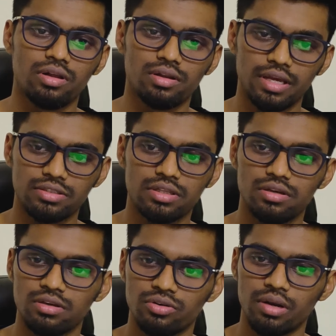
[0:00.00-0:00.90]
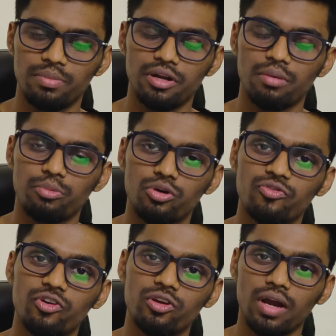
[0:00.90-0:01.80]
Next thing, you can build a
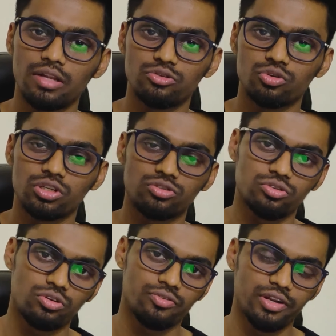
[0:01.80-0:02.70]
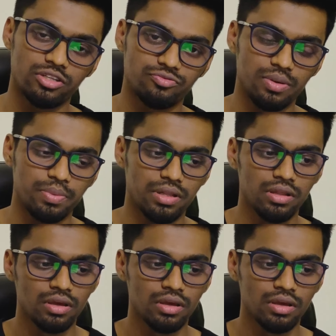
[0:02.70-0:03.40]
portfolio and showcase to your various people.